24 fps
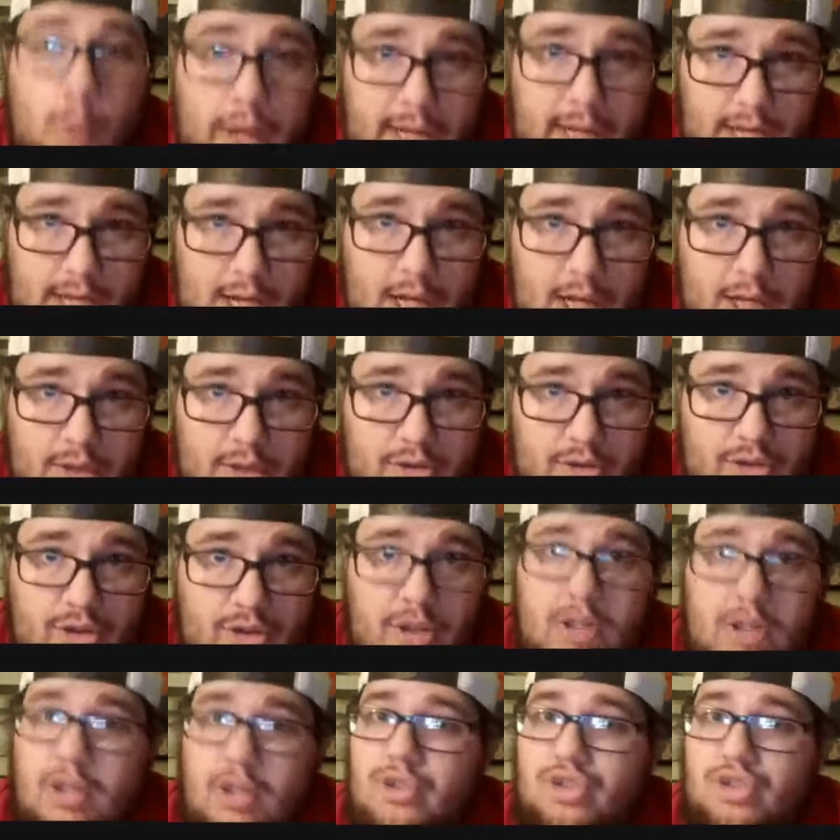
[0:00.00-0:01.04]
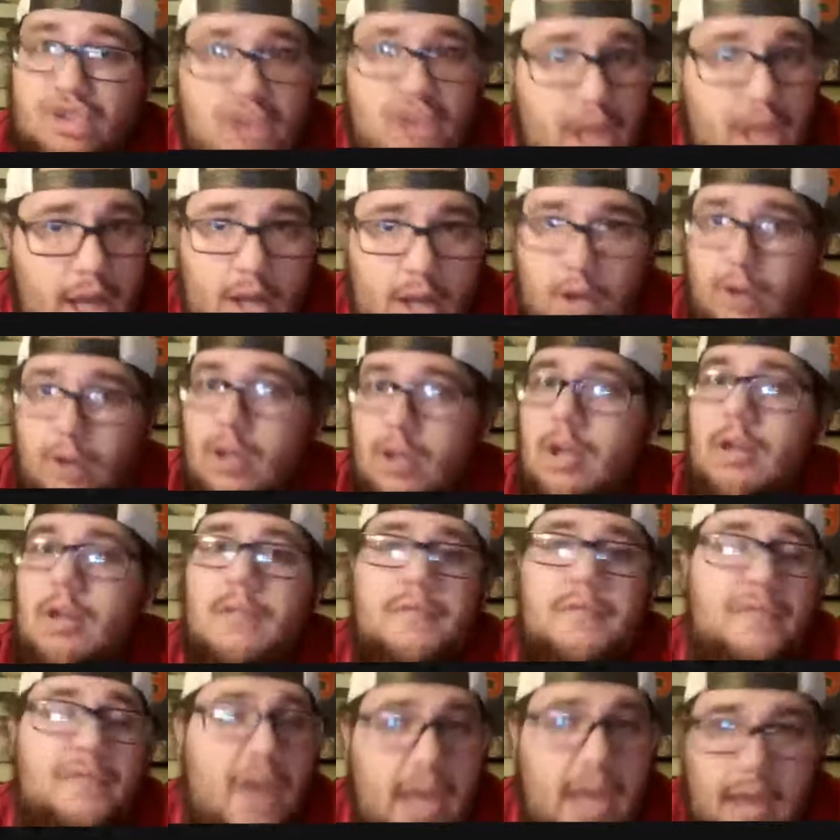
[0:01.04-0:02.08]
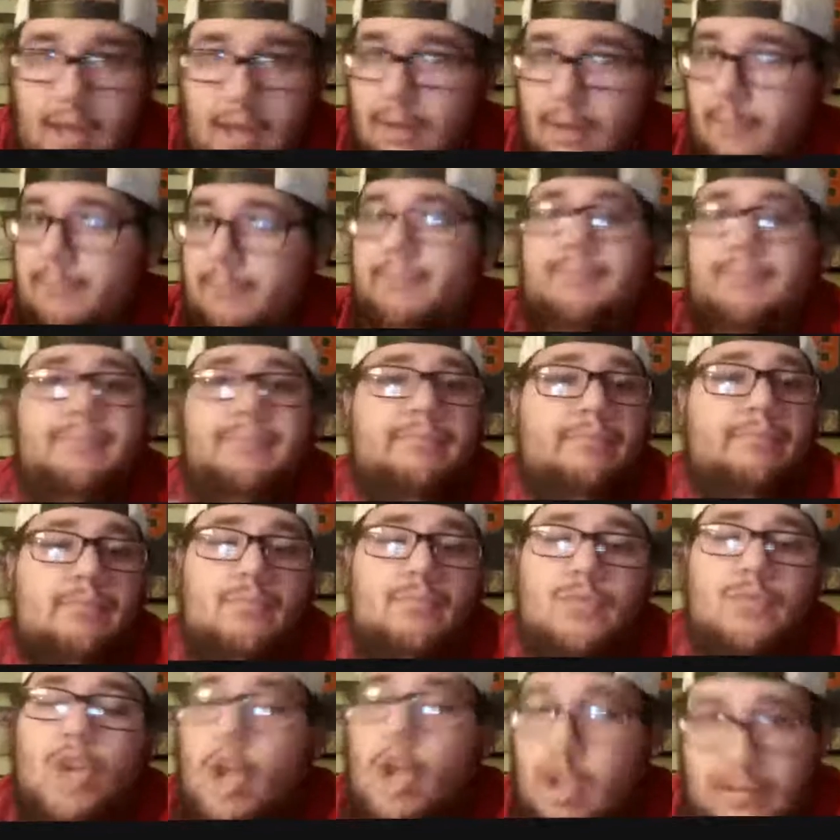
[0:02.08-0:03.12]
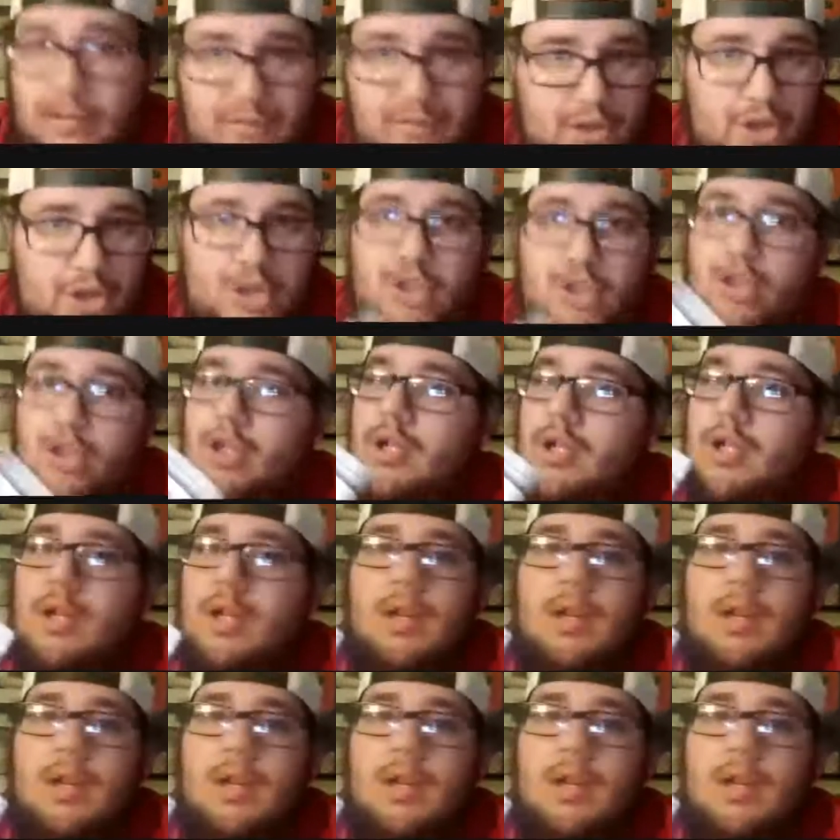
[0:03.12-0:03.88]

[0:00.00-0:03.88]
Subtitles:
went nuts. Snell, Pham, Darvish,